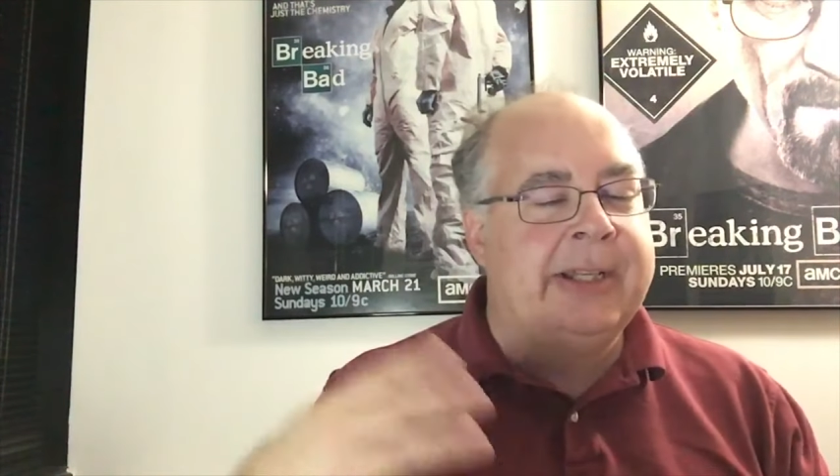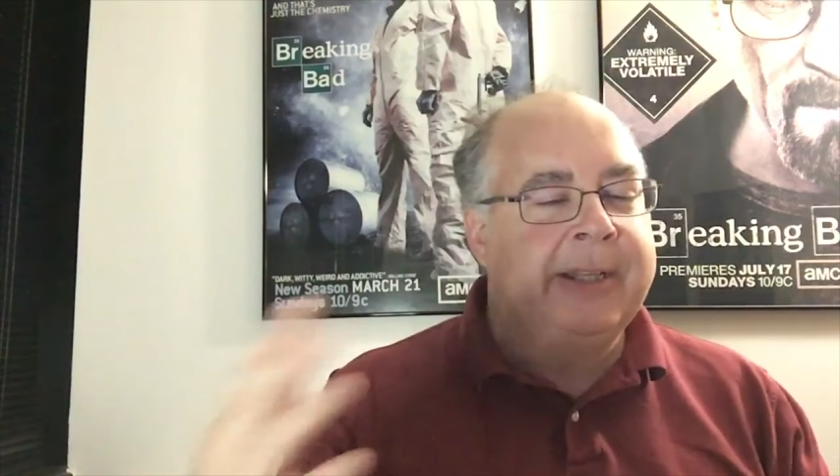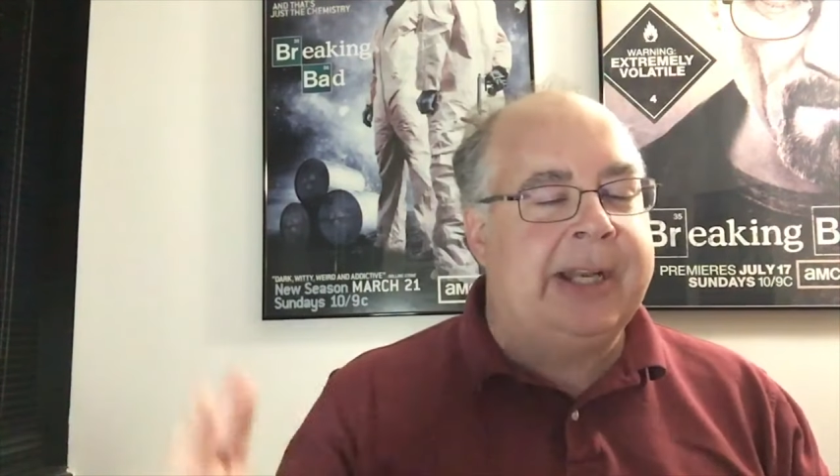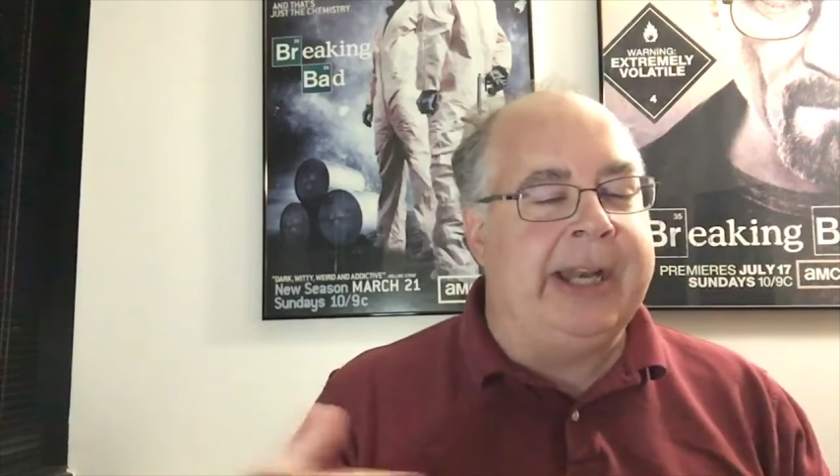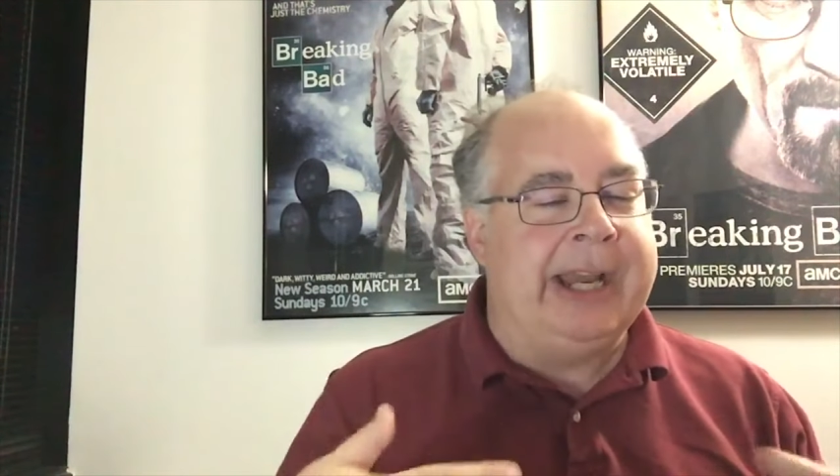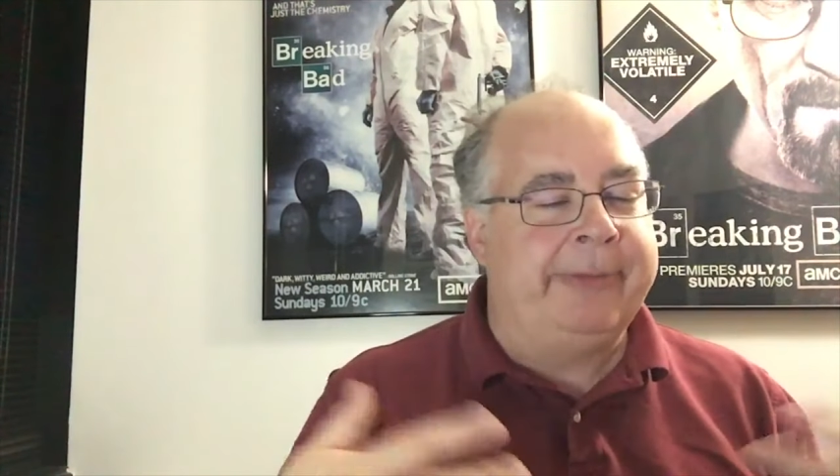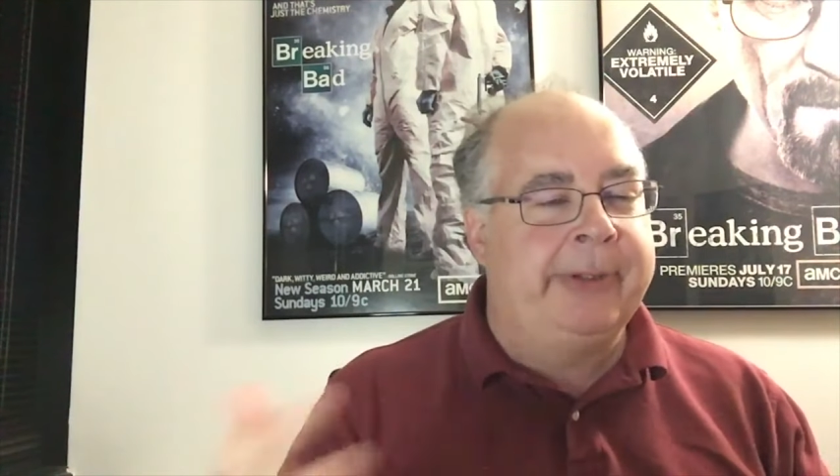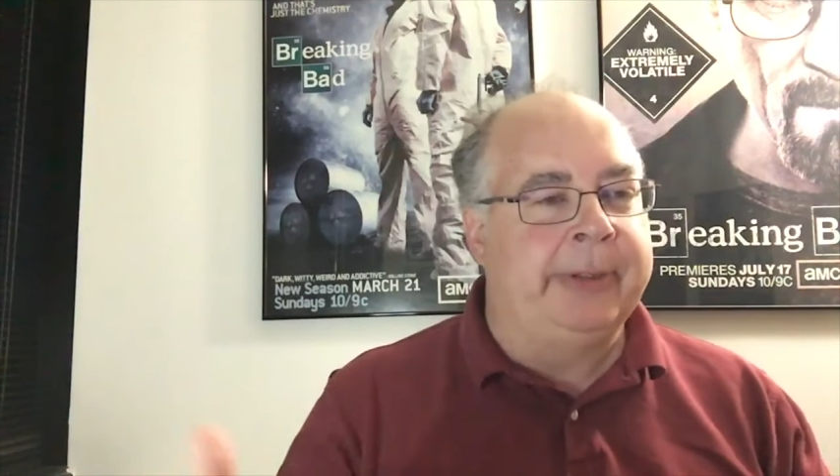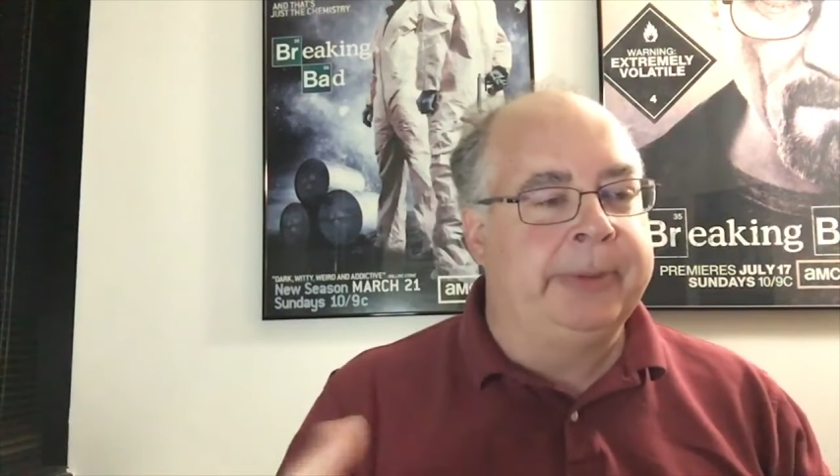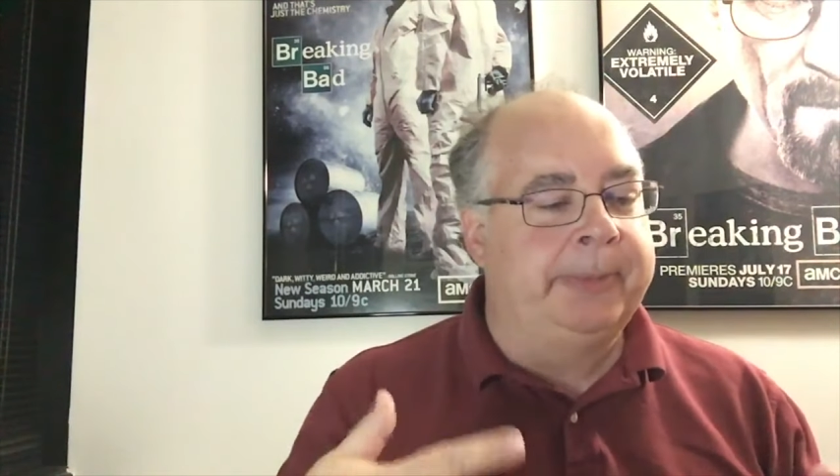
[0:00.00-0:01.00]
that I have
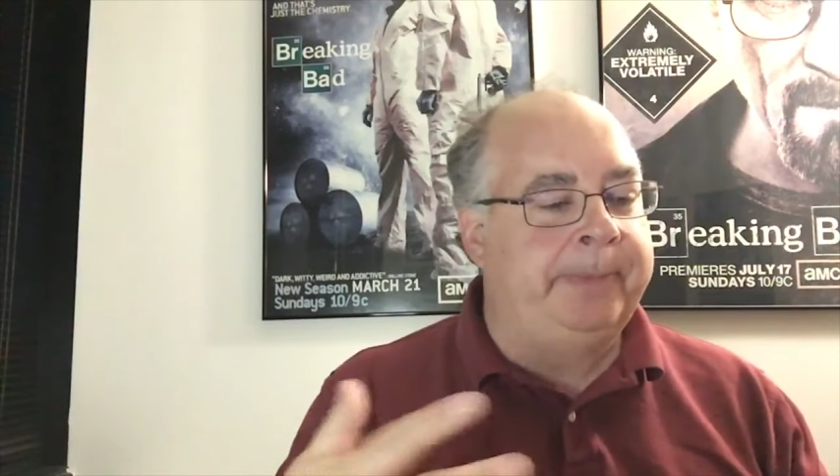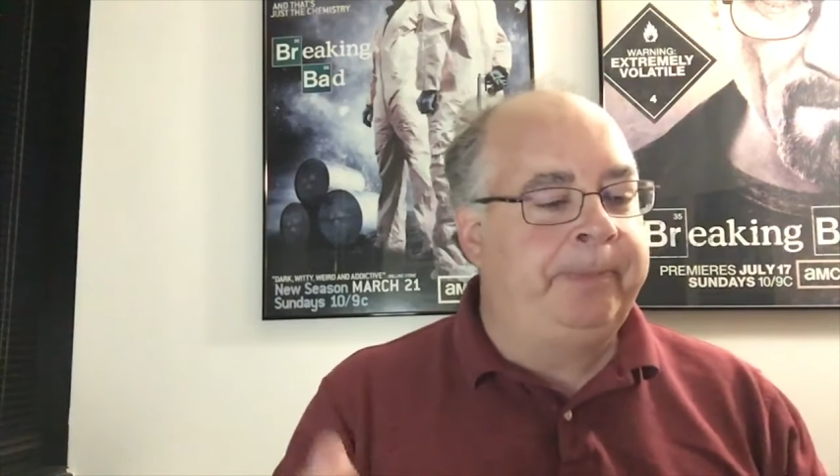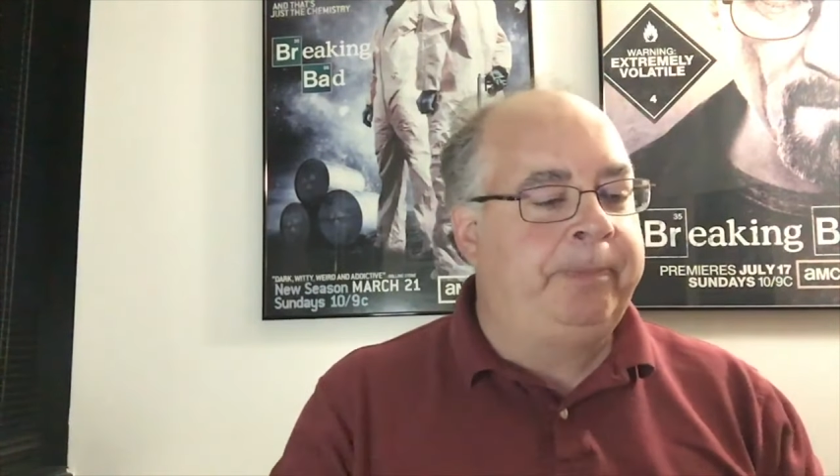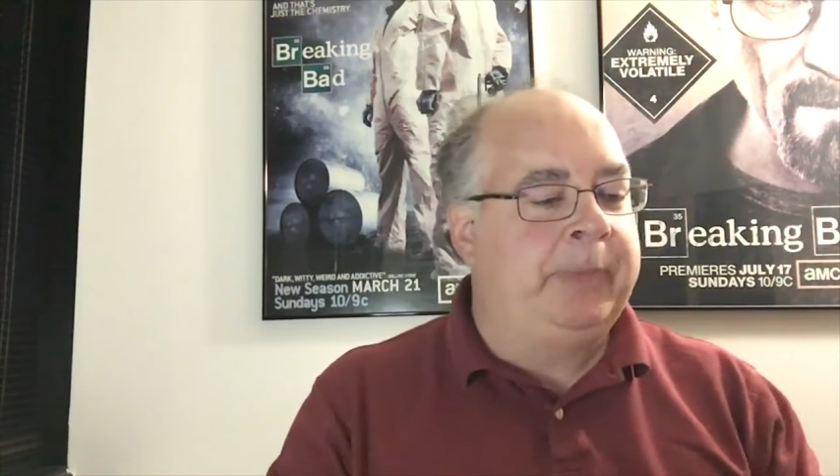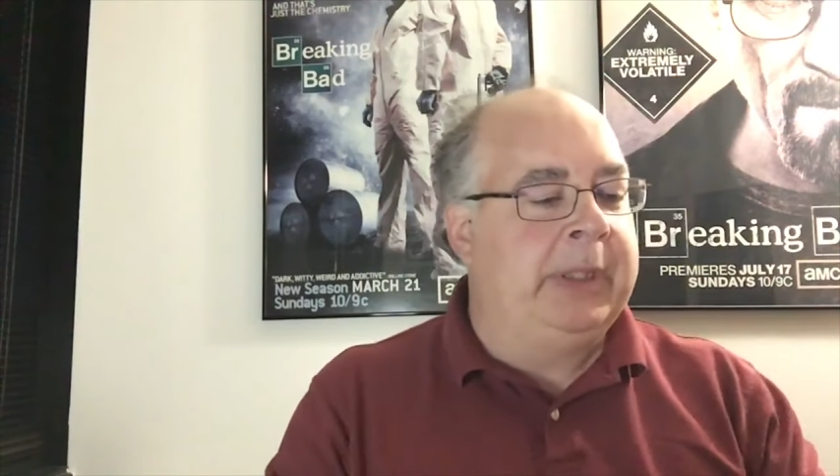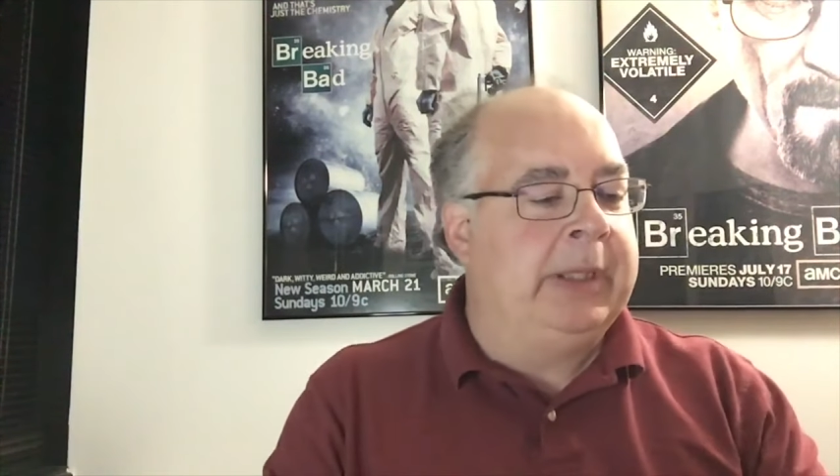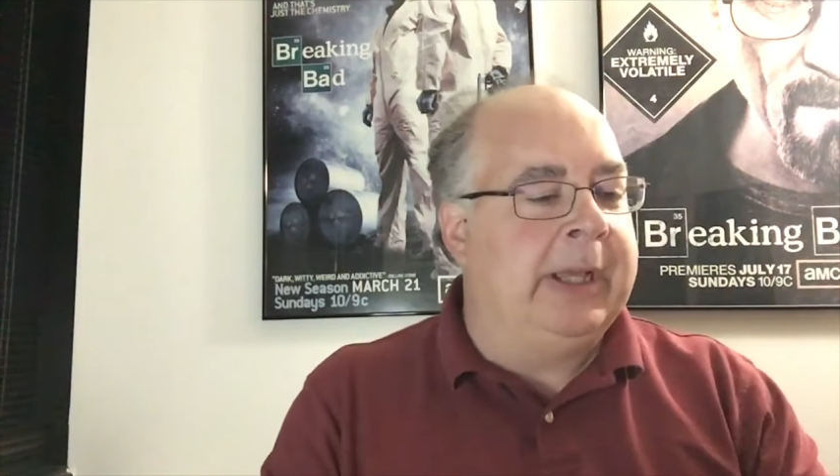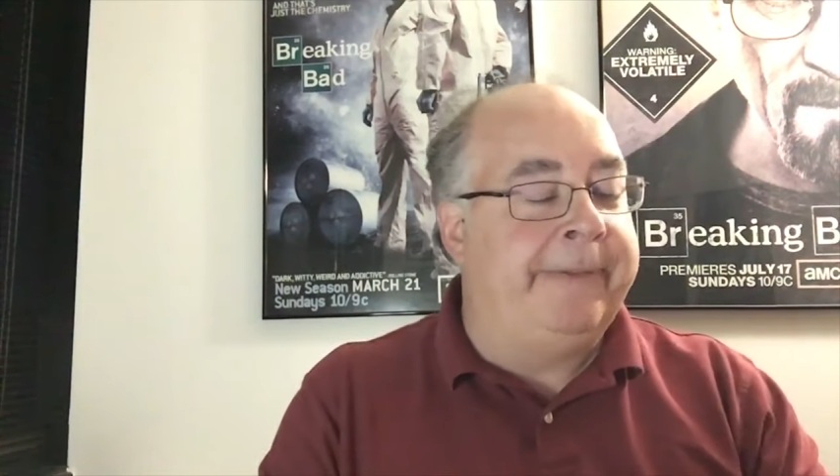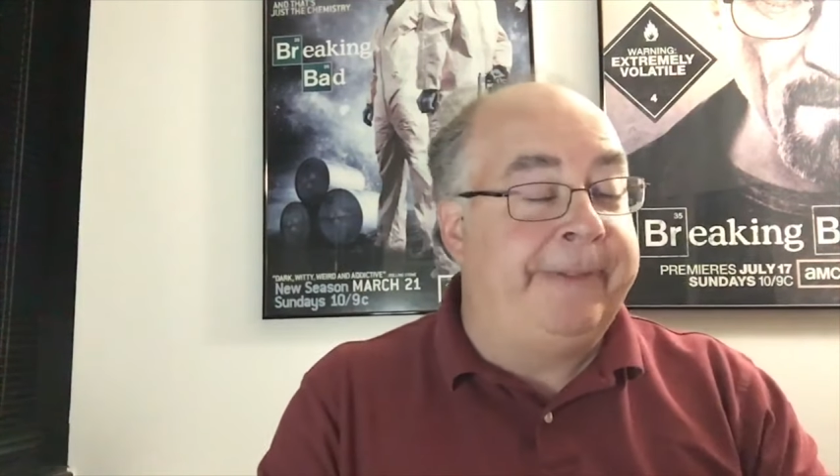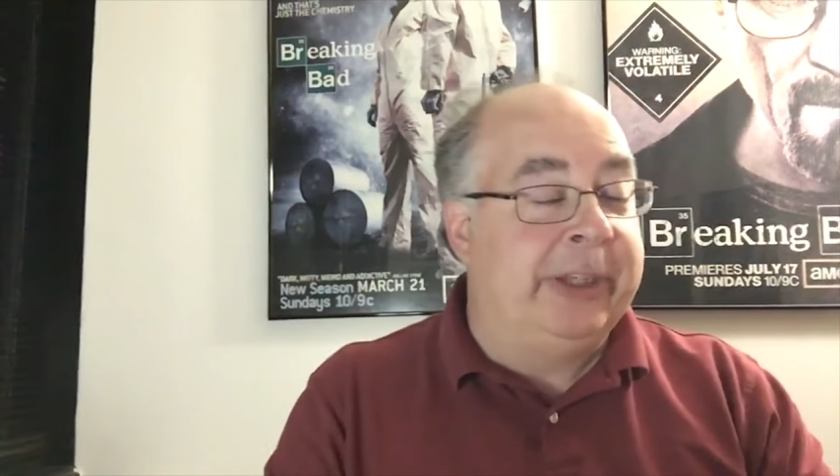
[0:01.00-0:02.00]
a,
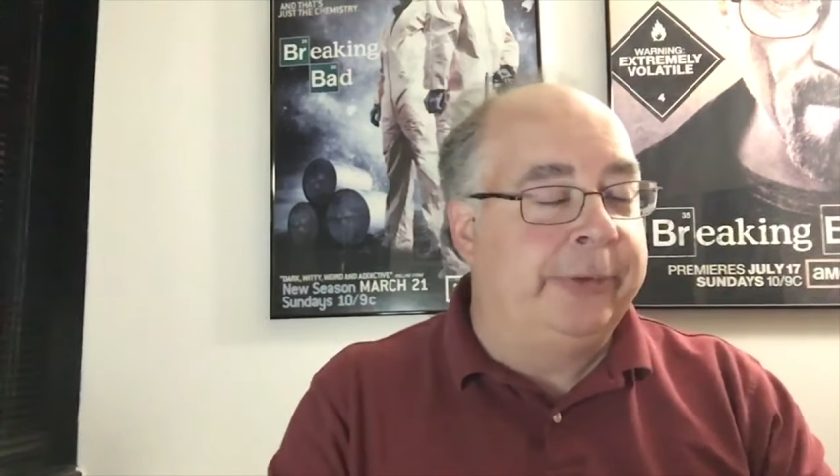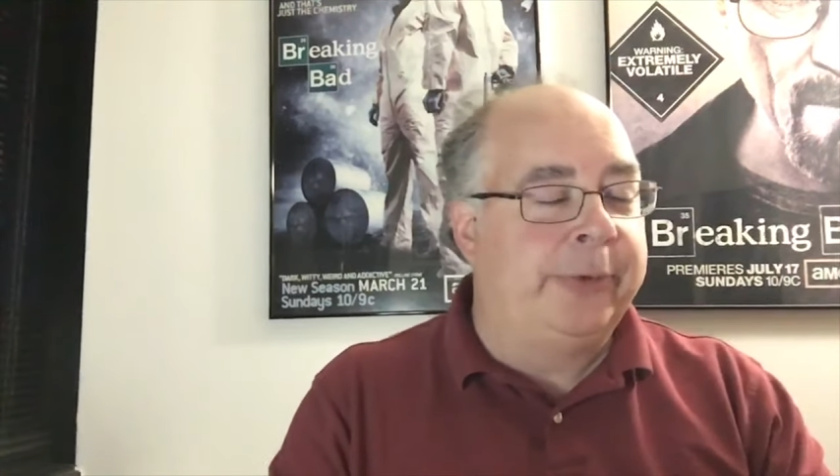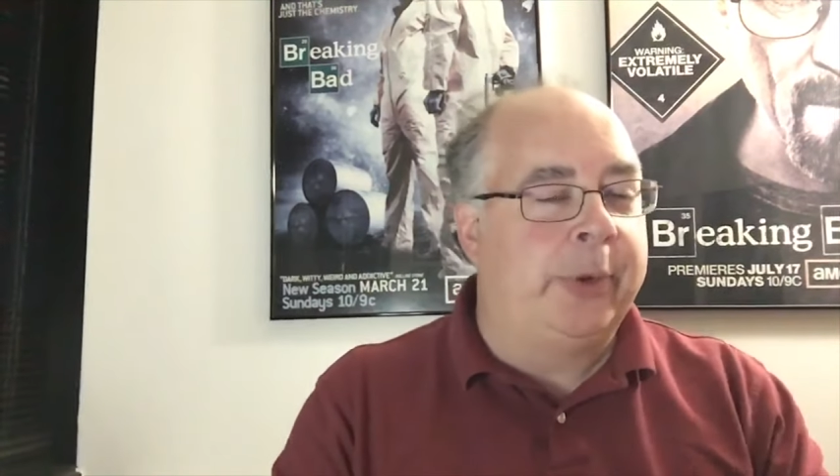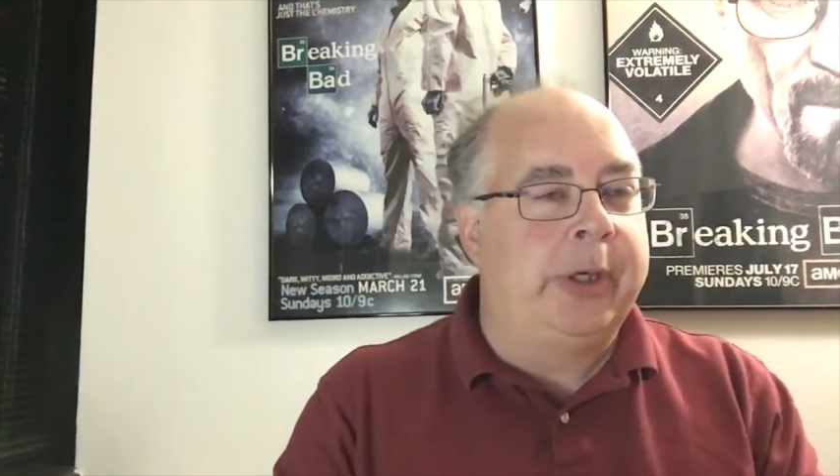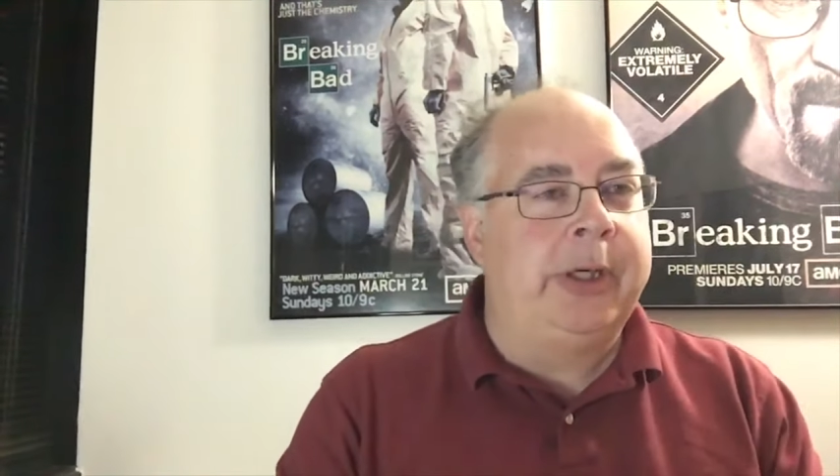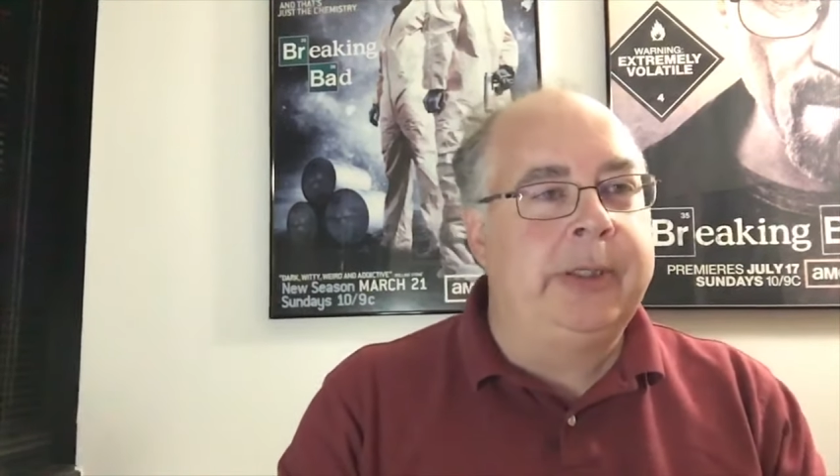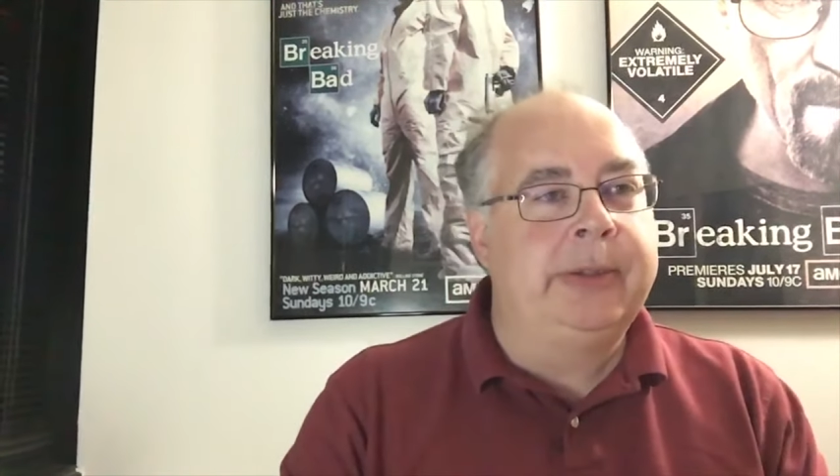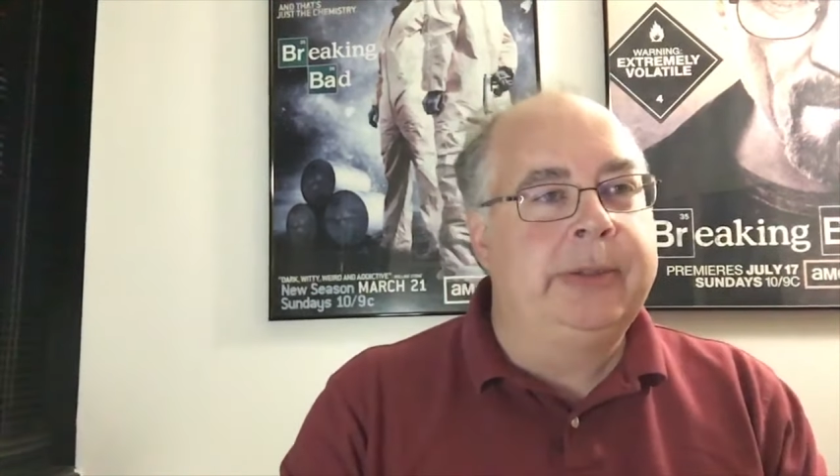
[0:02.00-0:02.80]
a feel for,